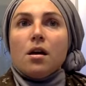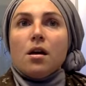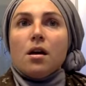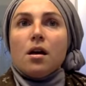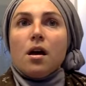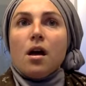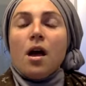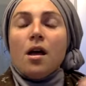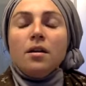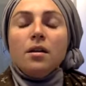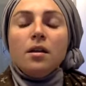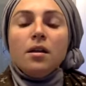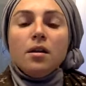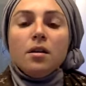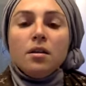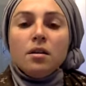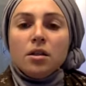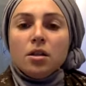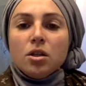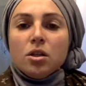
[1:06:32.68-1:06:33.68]

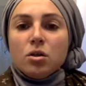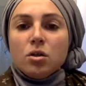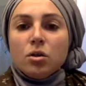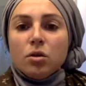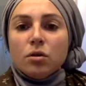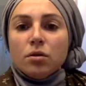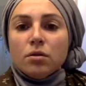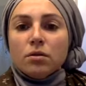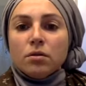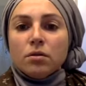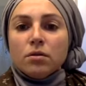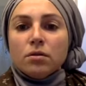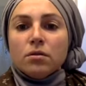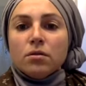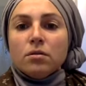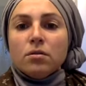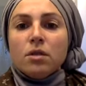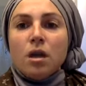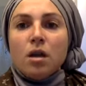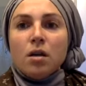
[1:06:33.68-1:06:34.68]
unconditional,
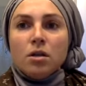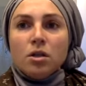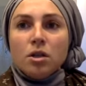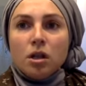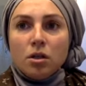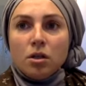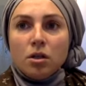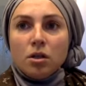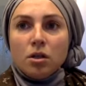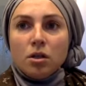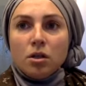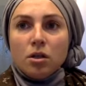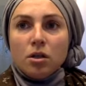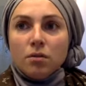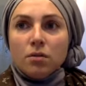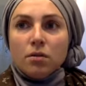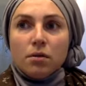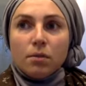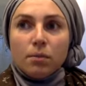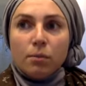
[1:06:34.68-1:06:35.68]
non judgmental
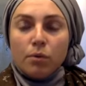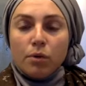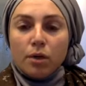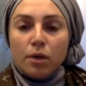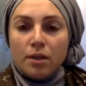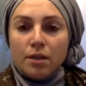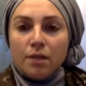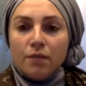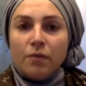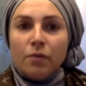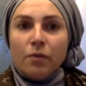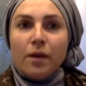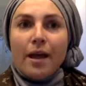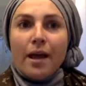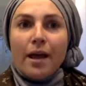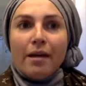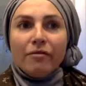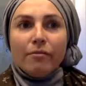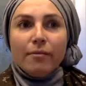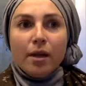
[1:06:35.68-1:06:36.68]
support, even when I
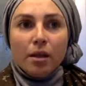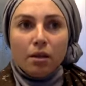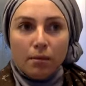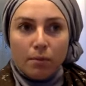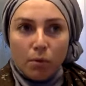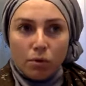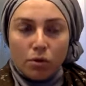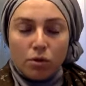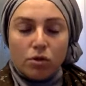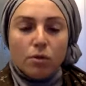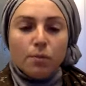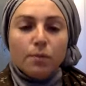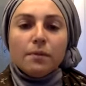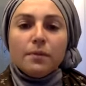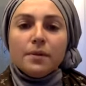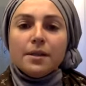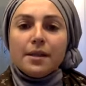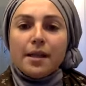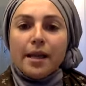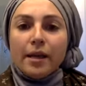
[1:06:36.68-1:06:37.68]
have made the most stupid
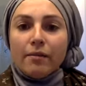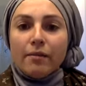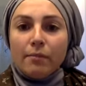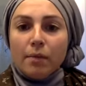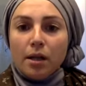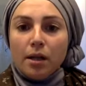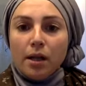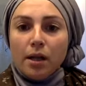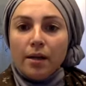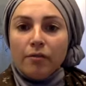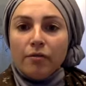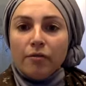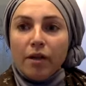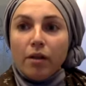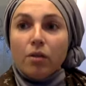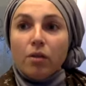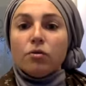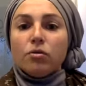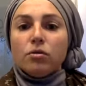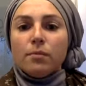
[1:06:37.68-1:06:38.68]
mistake of my life,
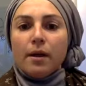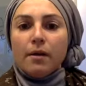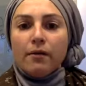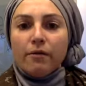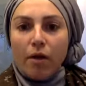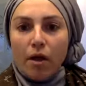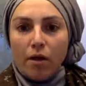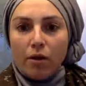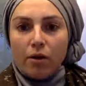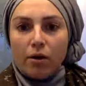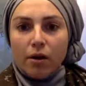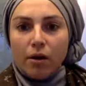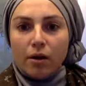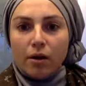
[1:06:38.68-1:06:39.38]
I'll go to my father.